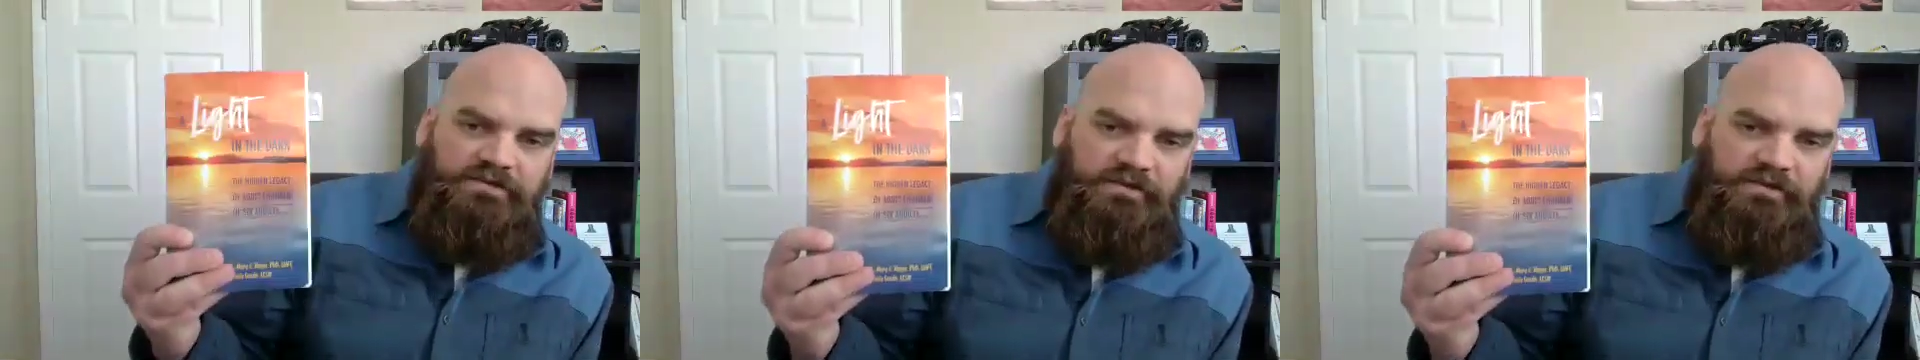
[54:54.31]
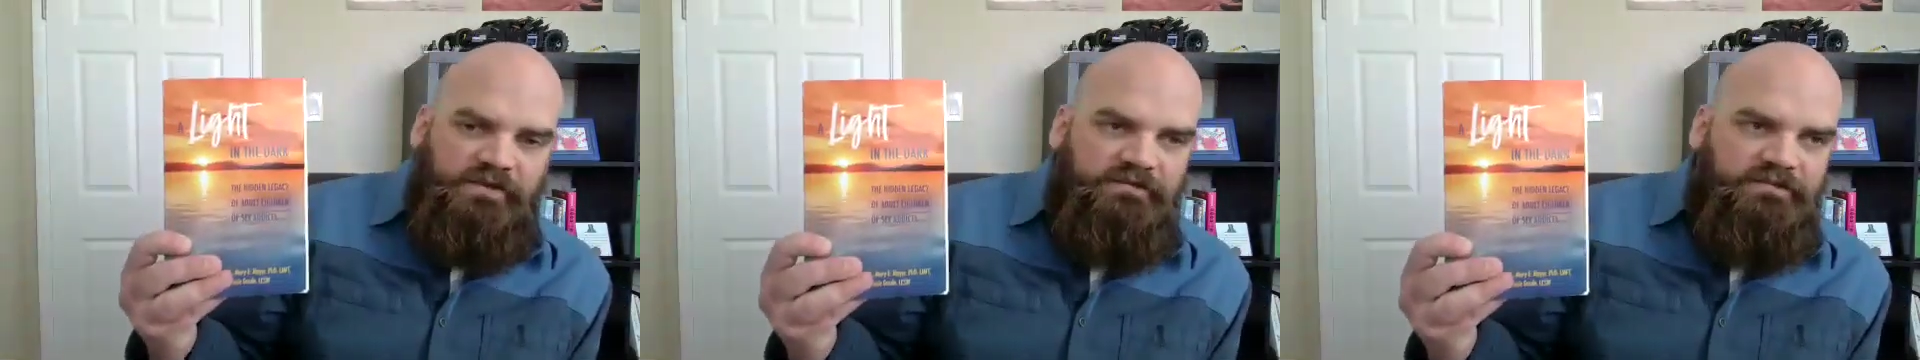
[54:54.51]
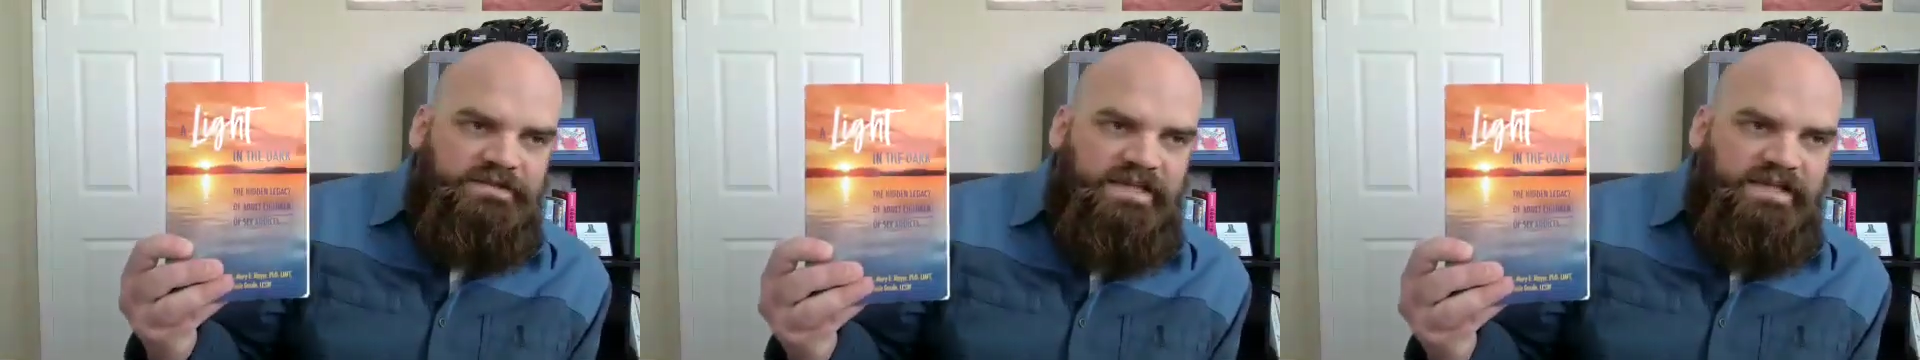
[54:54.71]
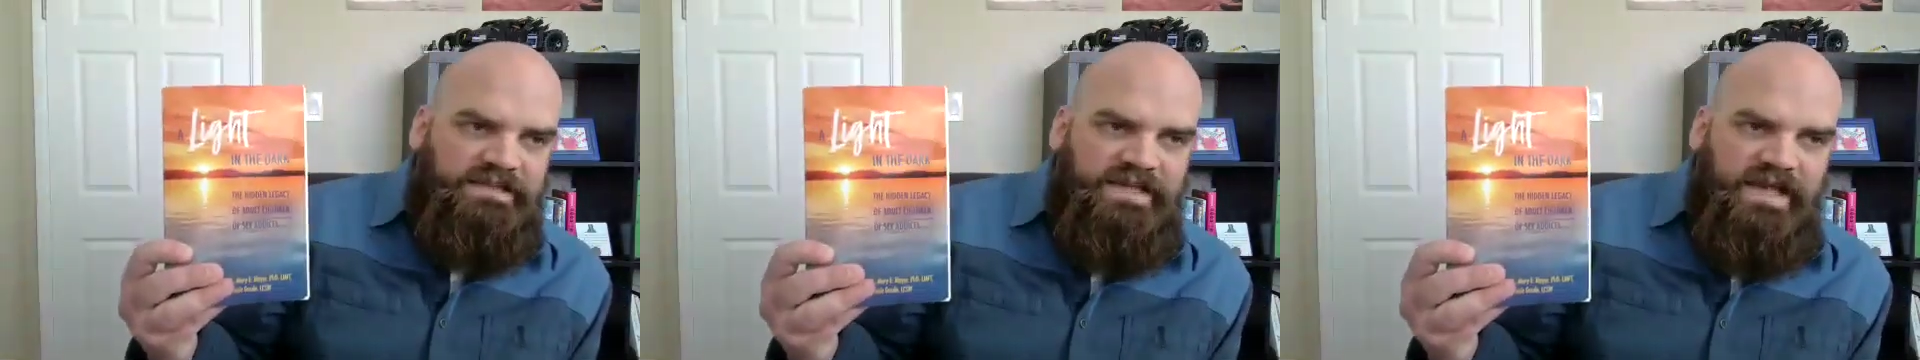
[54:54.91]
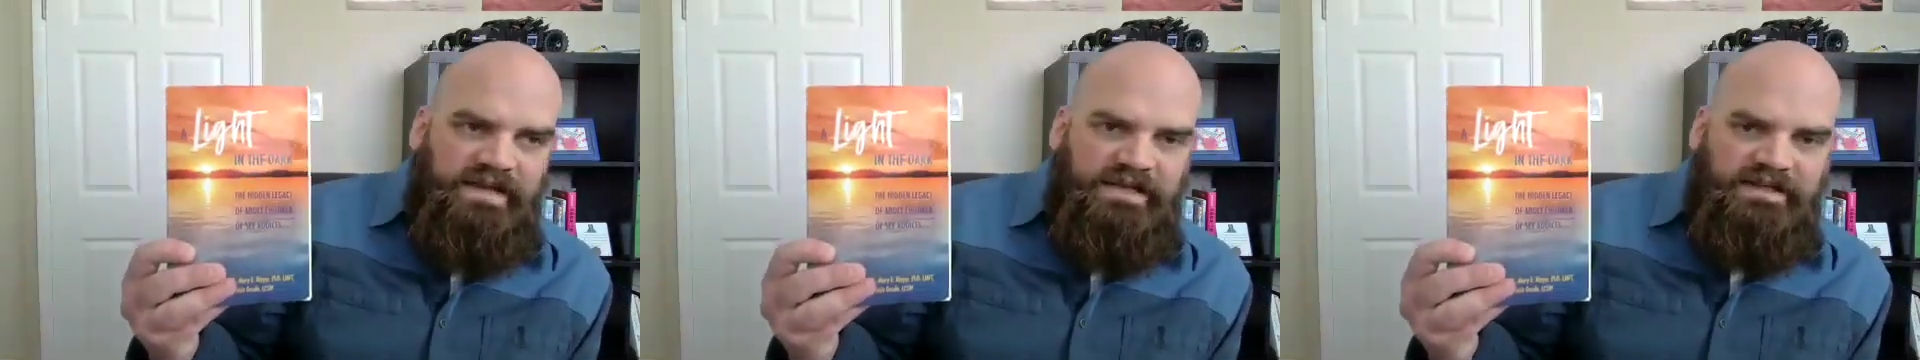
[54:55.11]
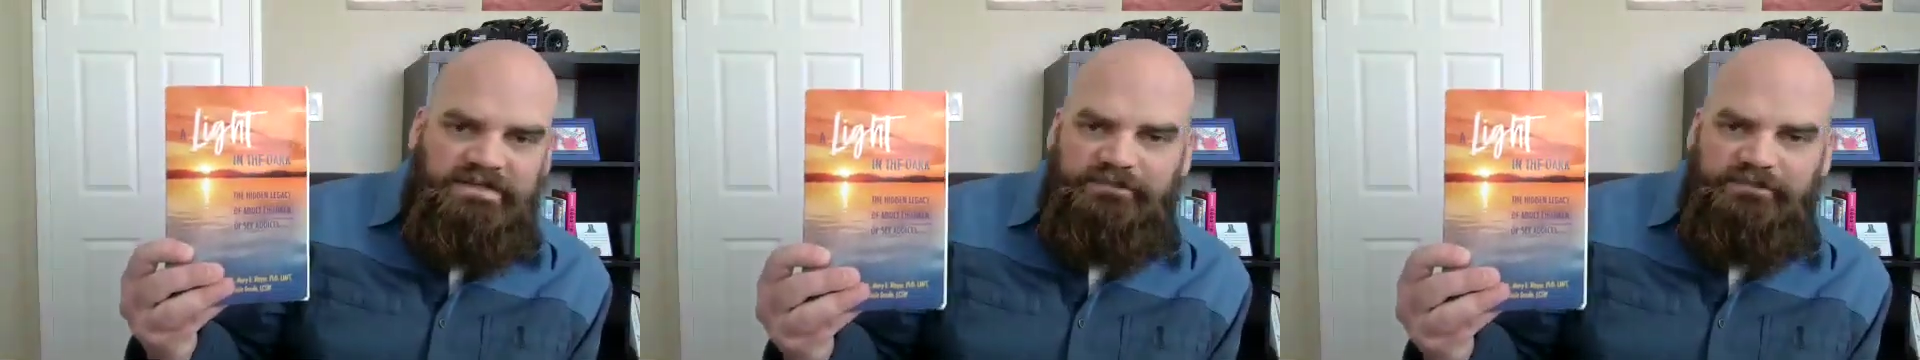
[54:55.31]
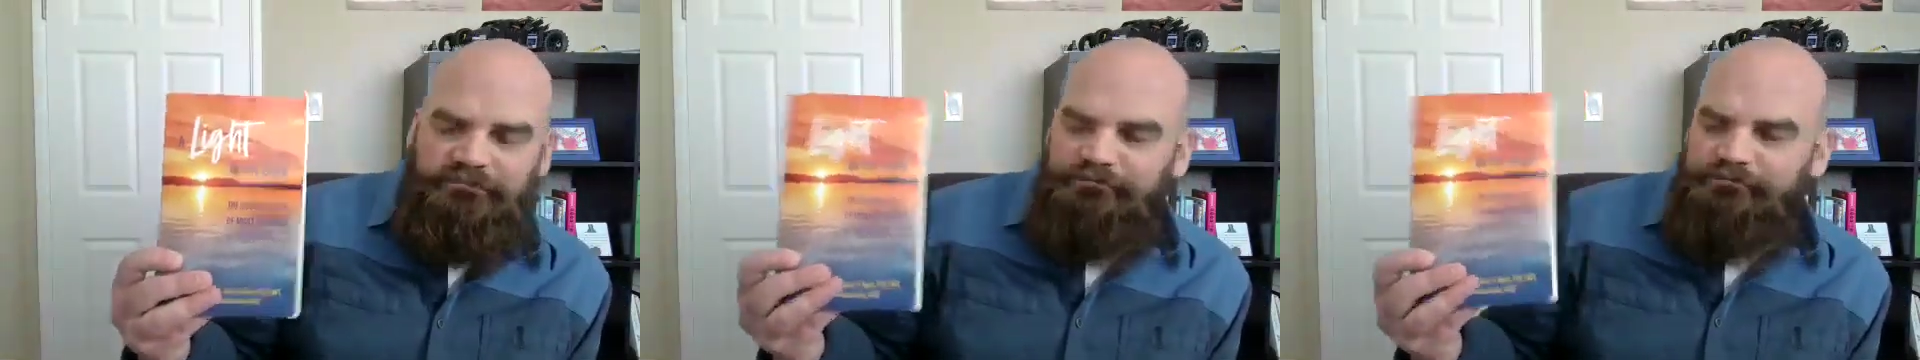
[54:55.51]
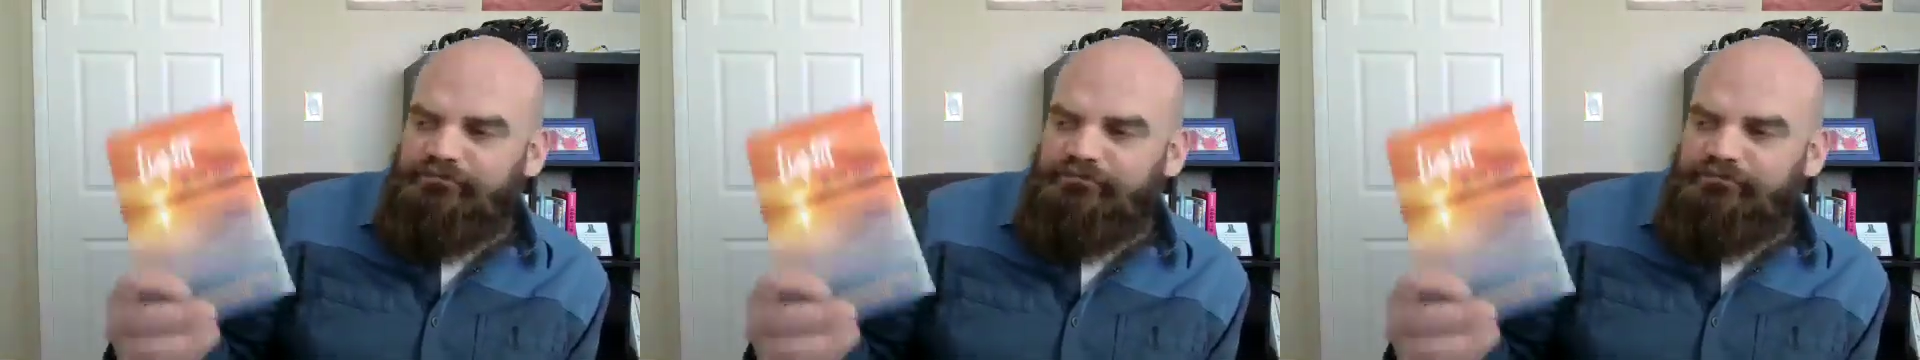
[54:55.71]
Children of Sex Addicts.